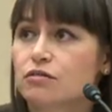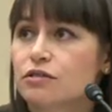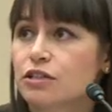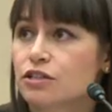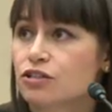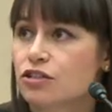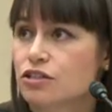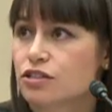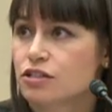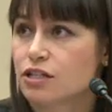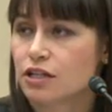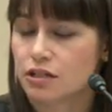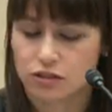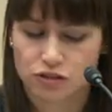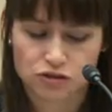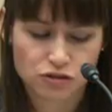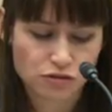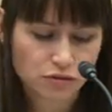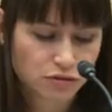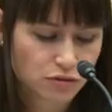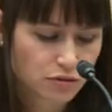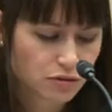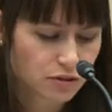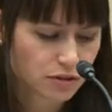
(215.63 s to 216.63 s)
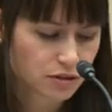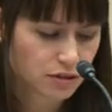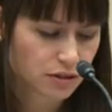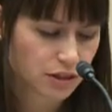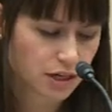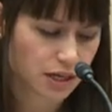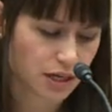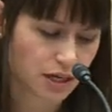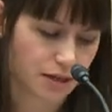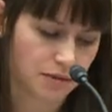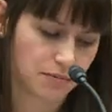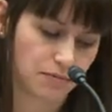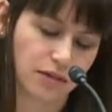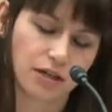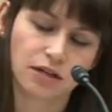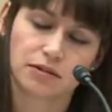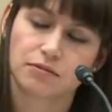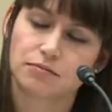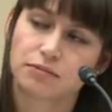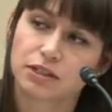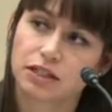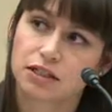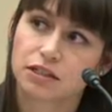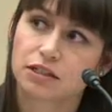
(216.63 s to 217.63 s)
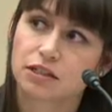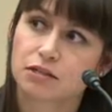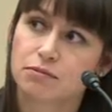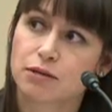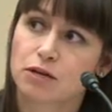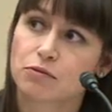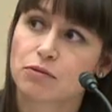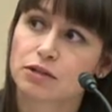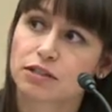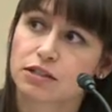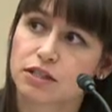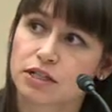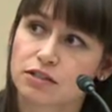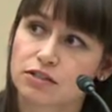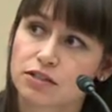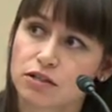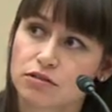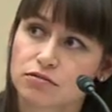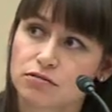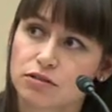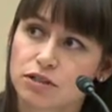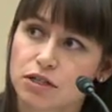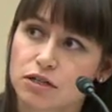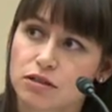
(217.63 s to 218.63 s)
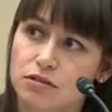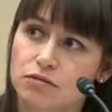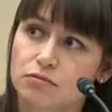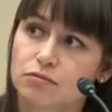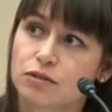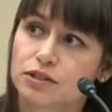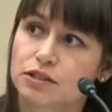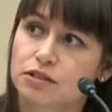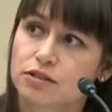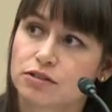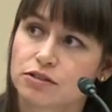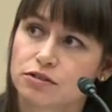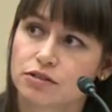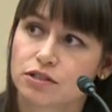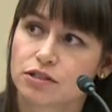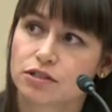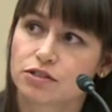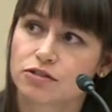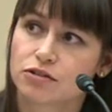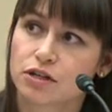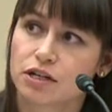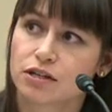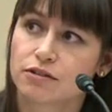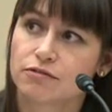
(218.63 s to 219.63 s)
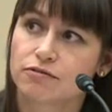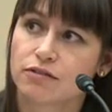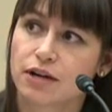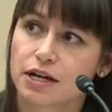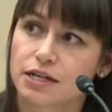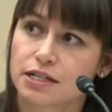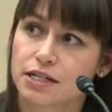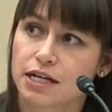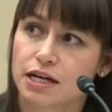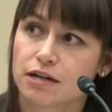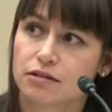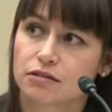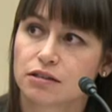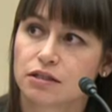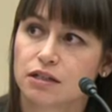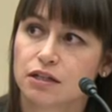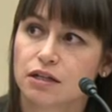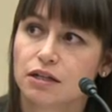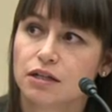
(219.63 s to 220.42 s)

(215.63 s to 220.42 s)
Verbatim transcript: They should tell the truth, um, be clear about what they don't know, what they're doing to try to find out